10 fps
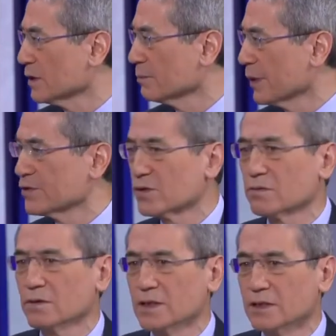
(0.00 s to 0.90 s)

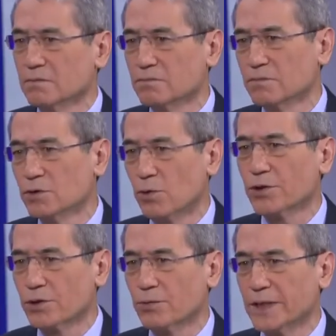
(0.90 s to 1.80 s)
Basically,
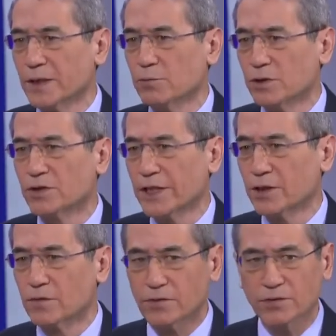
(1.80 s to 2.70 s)
North Korea will take
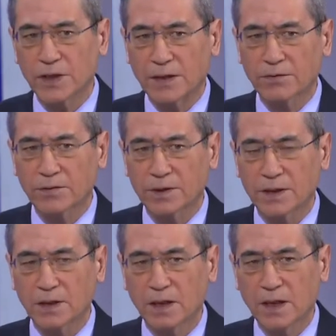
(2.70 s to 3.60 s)
over South Korea.